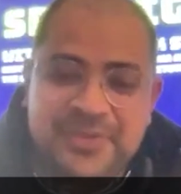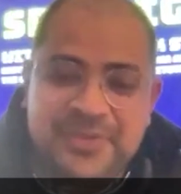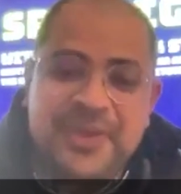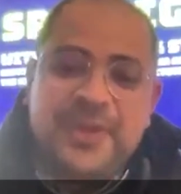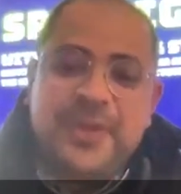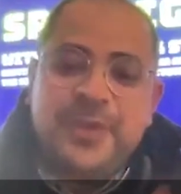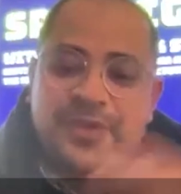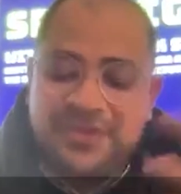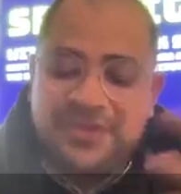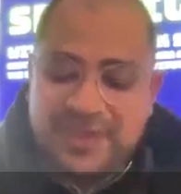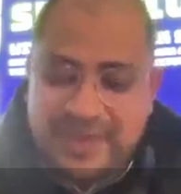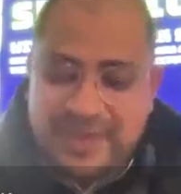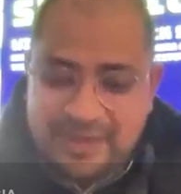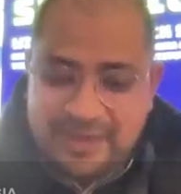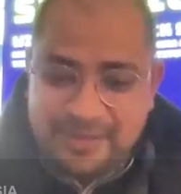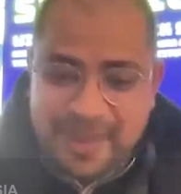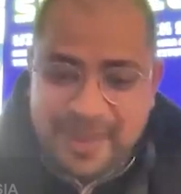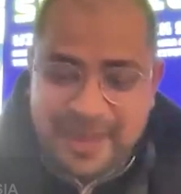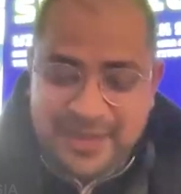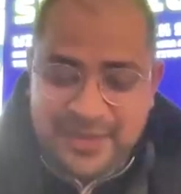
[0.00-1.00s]
we're going to send
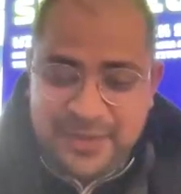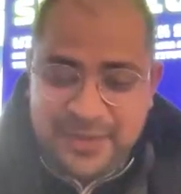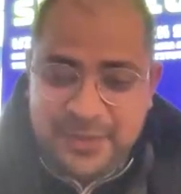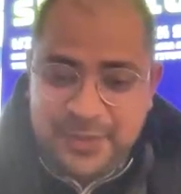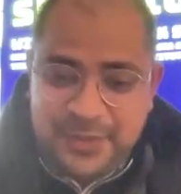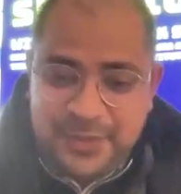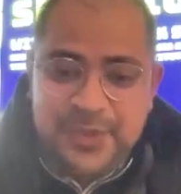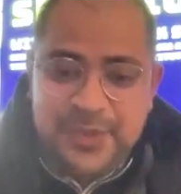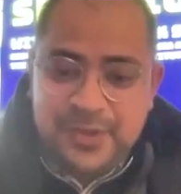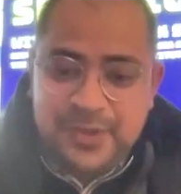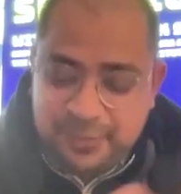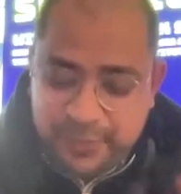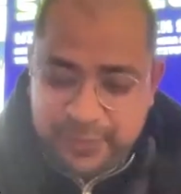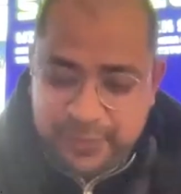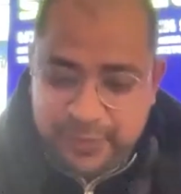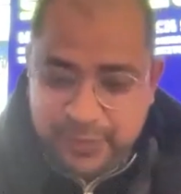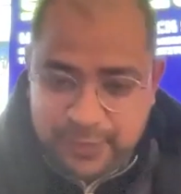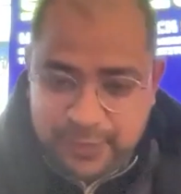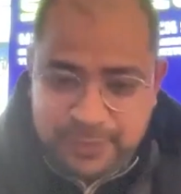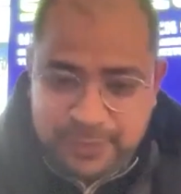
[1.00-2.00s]
it back to you for
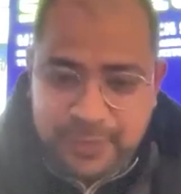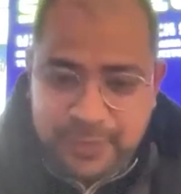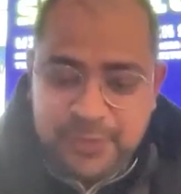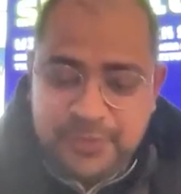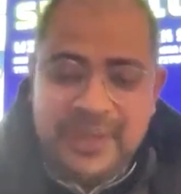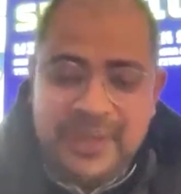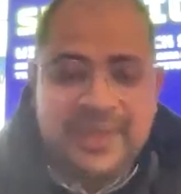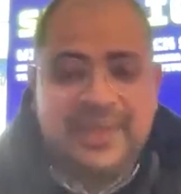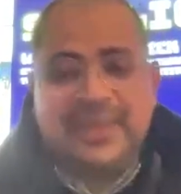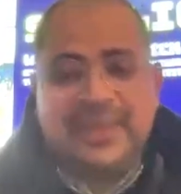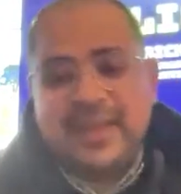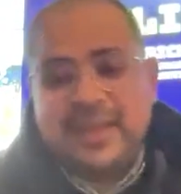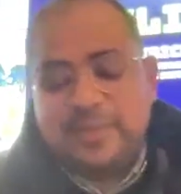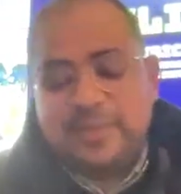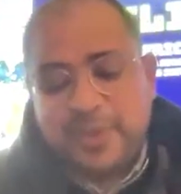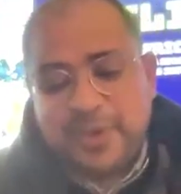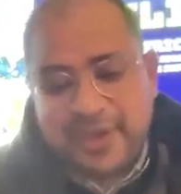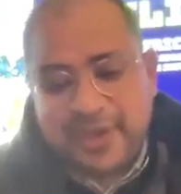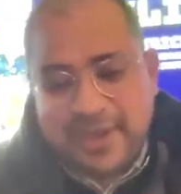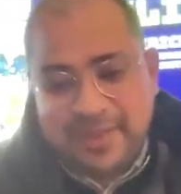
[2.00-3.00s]
your approval and then
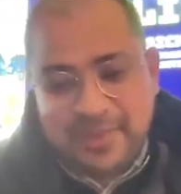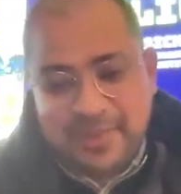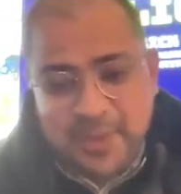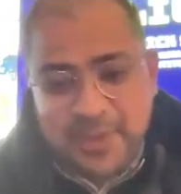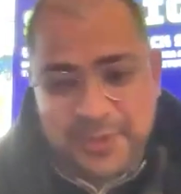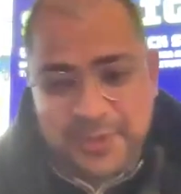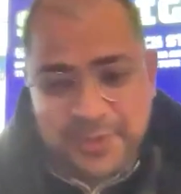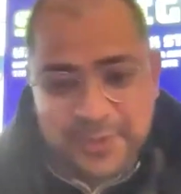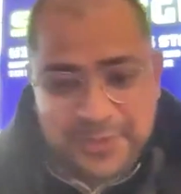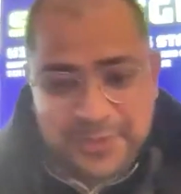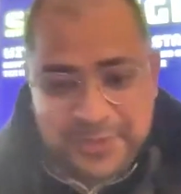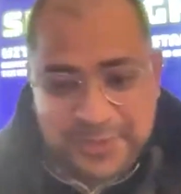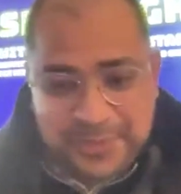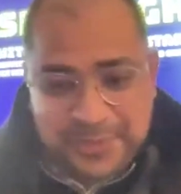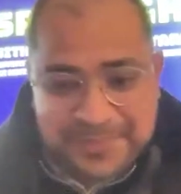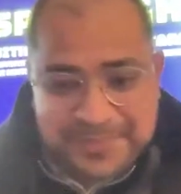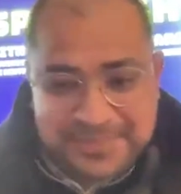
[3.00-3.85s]
put it up on YouTube.